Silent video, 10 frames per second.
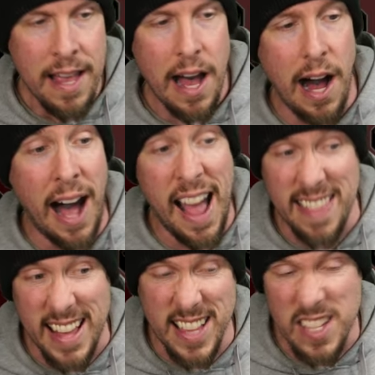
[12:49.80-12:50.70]
Uh, I
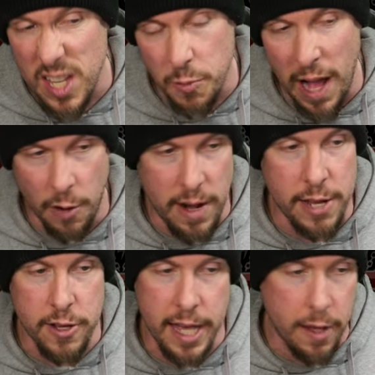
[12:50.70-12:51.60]
like this as well, right?
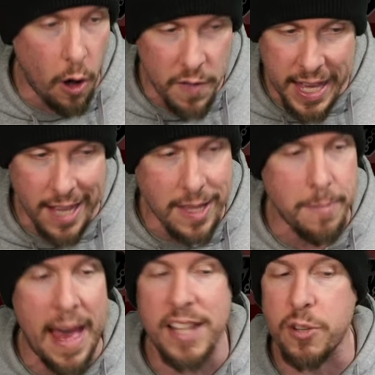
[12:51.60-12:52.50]
You get all the healing
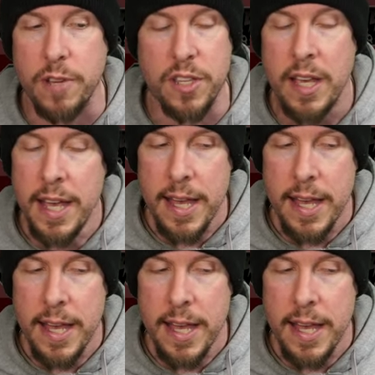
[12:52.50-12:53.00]
masteries